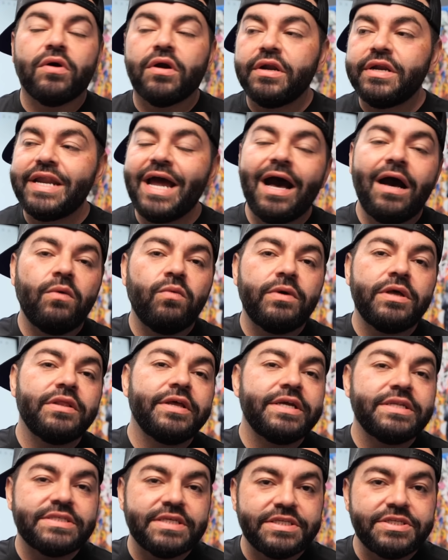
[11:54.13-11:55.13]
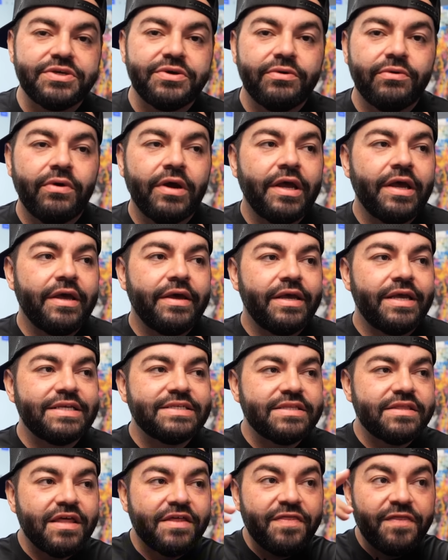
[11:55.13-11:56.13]
are not willing to do
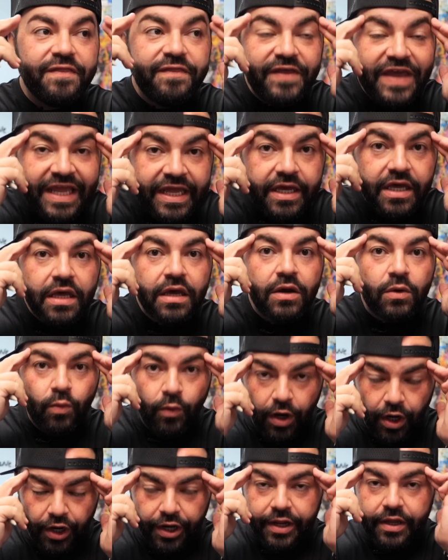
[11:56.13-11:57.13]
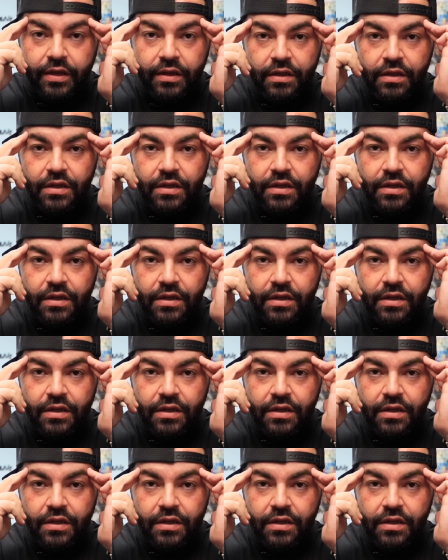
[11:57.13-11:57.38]
is the think work.